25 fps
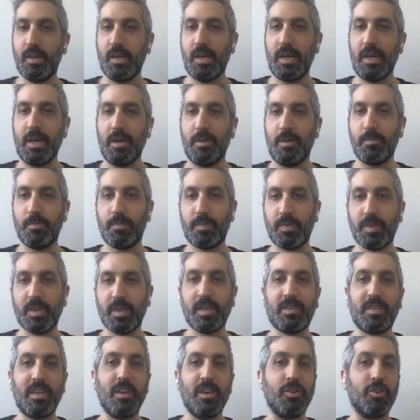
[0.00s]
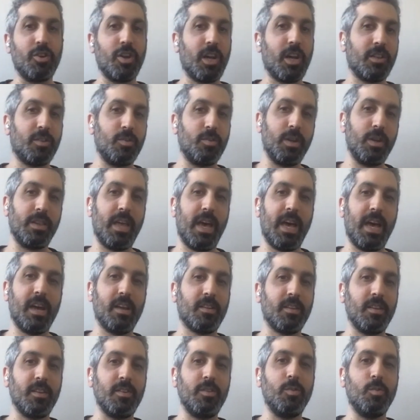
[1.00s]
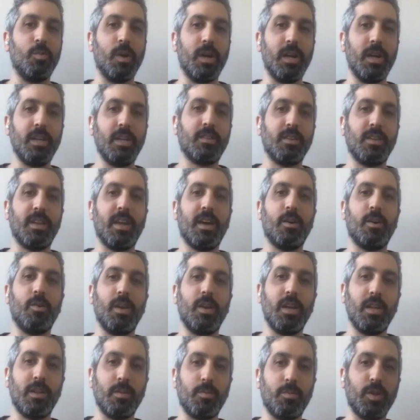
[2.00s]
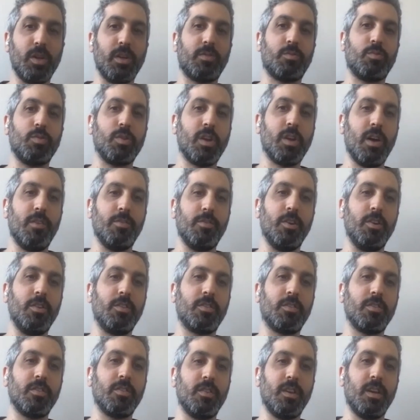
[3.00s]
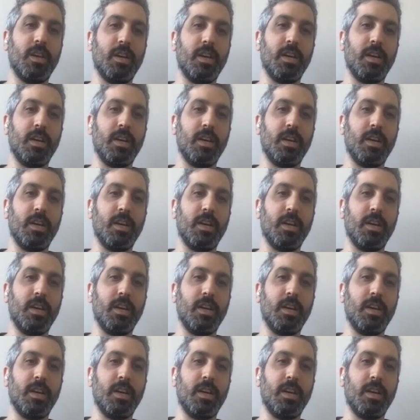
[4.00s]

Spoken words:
Let's say you're not doing that and you wait, and now AWS recovers.